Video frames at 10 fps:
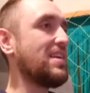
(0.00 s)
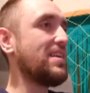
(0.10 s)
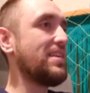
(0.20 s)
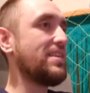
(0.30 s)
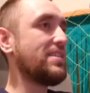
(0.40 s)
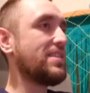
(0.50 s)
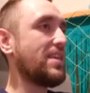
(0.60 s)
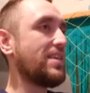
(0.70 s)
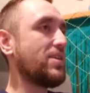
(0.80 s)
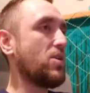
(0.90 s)
is
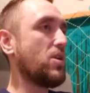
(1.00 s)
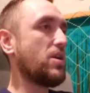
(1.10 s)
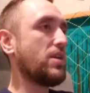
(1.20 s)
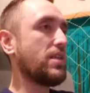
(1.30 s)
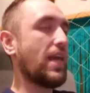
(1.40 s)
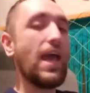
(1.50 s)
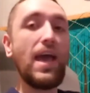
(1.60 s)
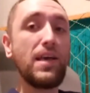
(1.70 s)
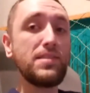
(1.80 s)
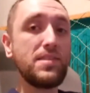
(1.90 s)
taking on
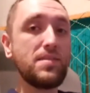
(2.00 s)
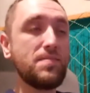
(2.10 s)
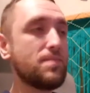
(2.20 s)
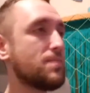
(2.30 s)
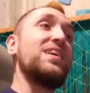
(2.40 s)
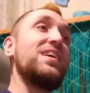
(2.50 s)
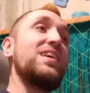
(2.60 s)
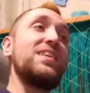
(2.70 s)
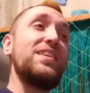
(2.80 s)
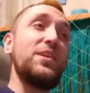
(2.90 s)
Kaz.
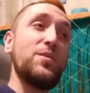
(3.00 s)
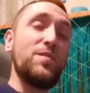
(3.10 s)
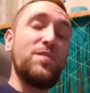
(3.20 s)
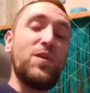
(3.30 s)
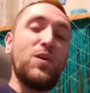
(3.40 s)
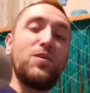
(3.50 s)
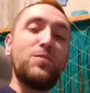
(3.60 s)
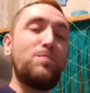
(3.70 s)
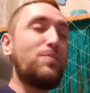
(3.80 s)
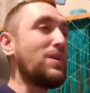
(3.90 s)
Near
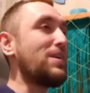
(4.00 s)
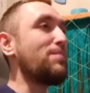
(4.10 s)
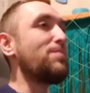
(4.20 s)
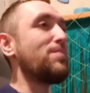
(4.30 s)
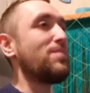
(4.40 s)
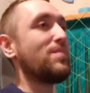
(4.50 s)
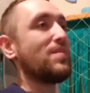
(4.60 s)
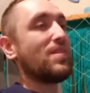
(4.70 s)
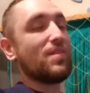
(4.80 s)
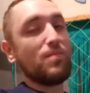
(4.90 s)
fall, but
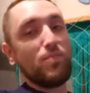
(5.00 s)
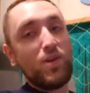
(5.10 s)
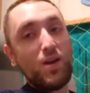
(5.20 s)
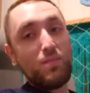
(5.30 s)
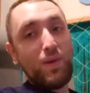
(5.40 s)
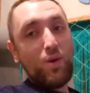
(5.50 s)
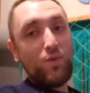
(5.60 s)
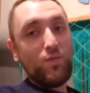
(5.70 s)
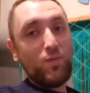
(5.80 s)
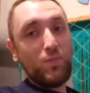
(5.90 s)
Proud and
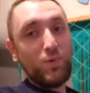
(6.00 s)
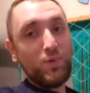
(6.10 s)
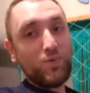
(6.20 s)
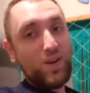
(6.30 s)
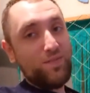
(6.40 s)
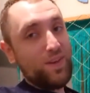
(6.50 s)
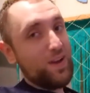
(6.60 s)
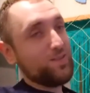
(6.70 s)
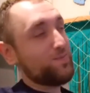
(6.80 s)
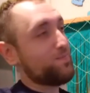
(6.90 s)
Powerful pulled the ref
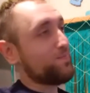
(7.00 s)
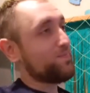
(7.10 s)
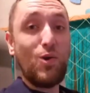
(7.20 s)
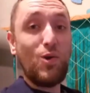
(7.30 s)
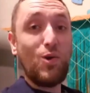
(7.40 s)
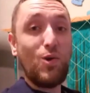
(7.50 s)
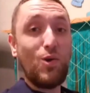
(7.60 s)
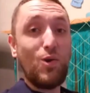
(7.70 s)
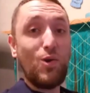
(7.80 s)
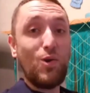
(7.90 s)
out. I
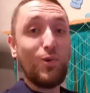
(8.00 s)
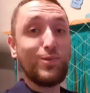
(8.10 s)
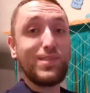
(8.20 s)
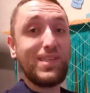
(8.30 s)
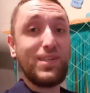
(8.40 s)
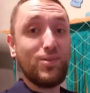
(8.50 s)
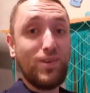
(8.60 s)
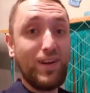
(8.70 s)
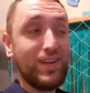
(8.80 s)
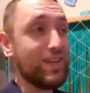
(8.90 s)
don't even know who's legal
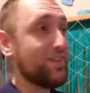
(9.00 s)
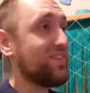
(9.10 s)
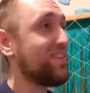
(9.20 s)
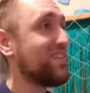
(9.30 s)
right now.